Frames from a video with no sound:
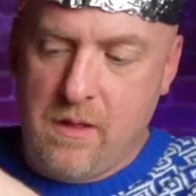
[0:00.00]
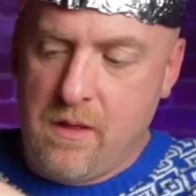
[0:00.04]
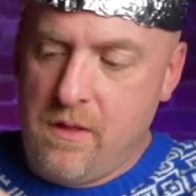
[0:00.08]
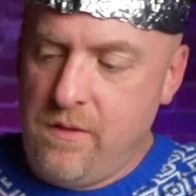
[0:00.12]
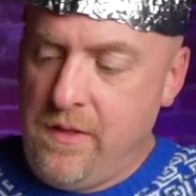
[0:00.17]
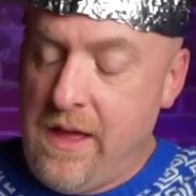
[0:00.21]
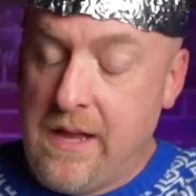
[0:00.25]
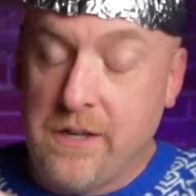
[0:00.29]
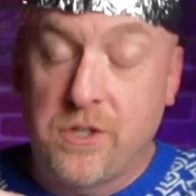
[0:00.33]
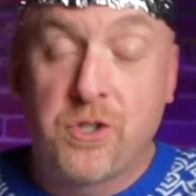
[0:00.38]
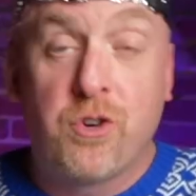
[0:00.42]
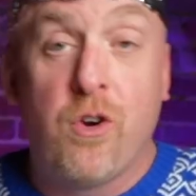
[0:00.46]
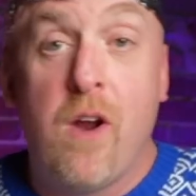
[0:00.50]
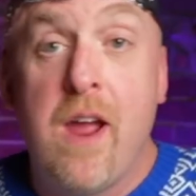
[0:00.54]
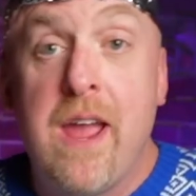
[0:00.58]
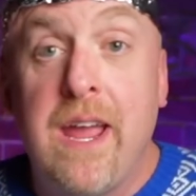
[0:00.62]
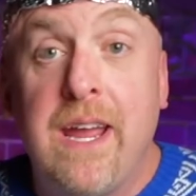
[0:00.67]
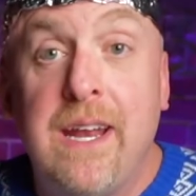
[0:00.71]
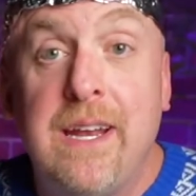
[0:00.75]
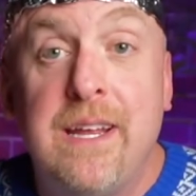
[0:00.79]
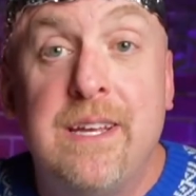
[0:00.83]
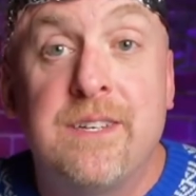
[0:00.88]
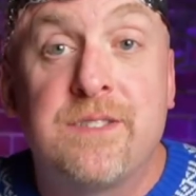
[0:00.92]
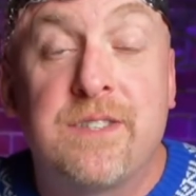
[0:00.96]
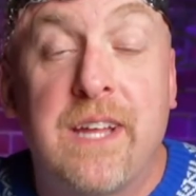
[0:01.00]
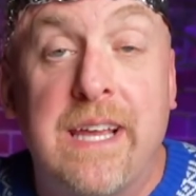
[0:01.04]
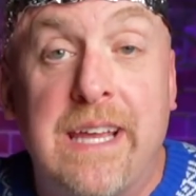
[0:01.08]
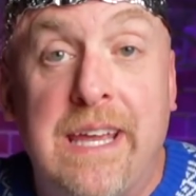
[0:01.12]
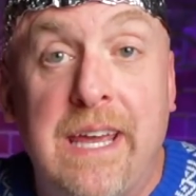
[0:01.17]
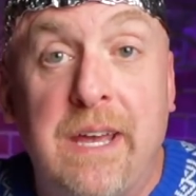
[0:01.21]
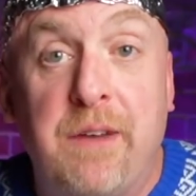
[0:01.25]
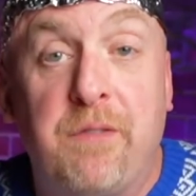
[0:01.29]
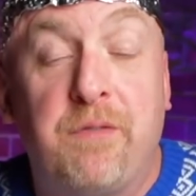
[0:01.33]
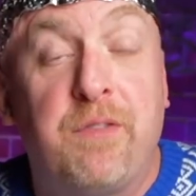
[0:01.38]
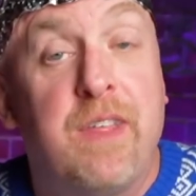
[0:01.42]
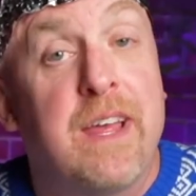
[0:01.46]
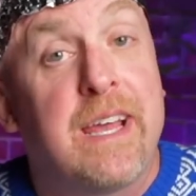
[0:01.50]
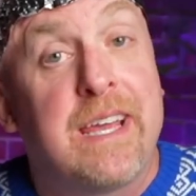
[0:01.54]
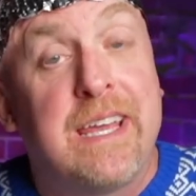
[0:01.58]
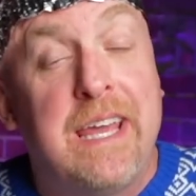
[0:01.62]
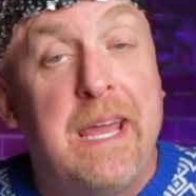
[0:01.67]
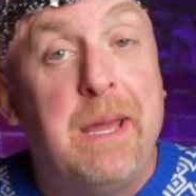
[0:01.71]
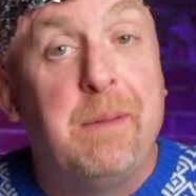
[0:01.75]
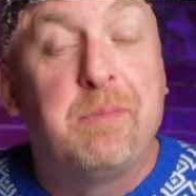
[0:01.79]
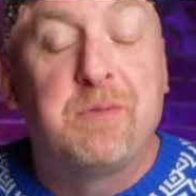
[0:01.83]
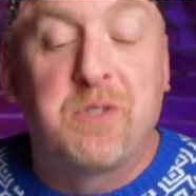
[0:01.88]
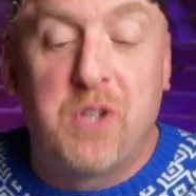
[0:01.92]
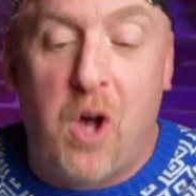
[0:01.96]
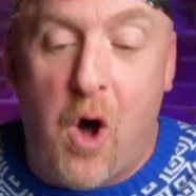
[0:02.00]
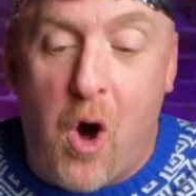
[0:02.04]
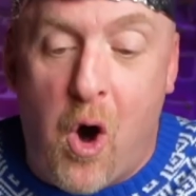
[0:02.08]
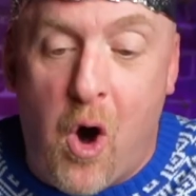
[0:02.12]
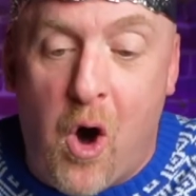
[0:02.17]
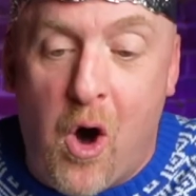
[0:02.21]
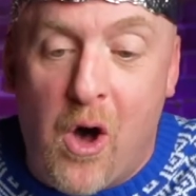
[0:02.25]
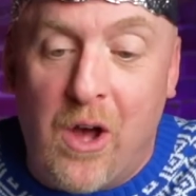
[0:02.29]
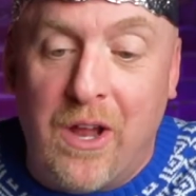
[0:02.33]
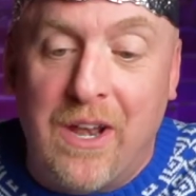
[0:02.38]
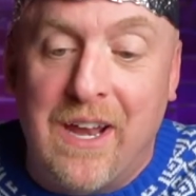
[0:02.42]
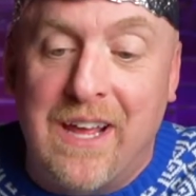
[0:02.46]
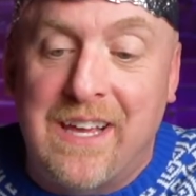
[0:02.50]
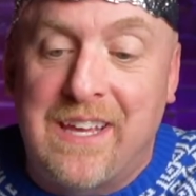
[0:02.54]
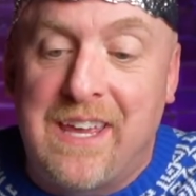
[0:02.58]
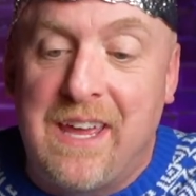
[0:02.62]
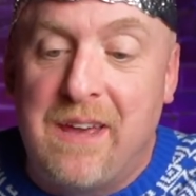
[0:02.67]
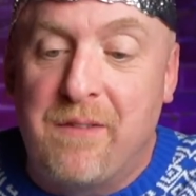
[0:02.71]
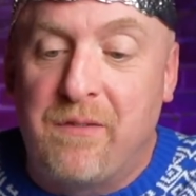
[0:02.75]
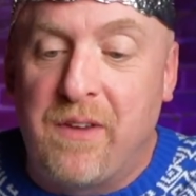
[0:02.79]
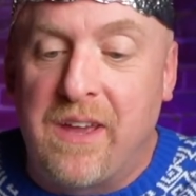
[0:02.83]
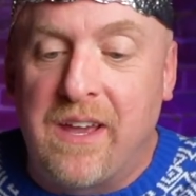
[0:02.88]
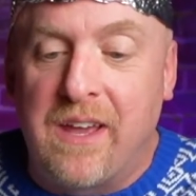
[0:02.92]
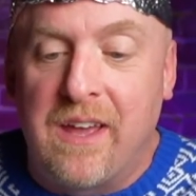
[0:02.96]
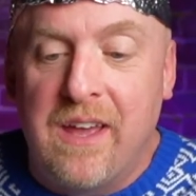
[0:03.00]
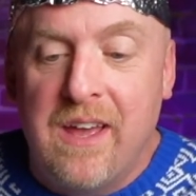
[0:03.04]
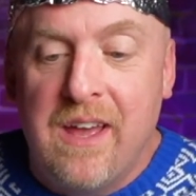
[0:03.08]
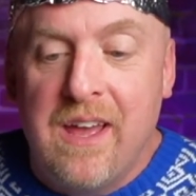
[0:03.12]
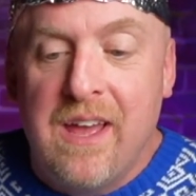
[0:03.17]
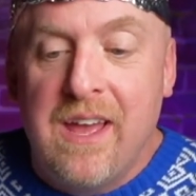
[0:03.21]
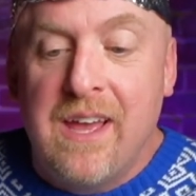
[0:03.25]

That train is the gift that keeps on giving.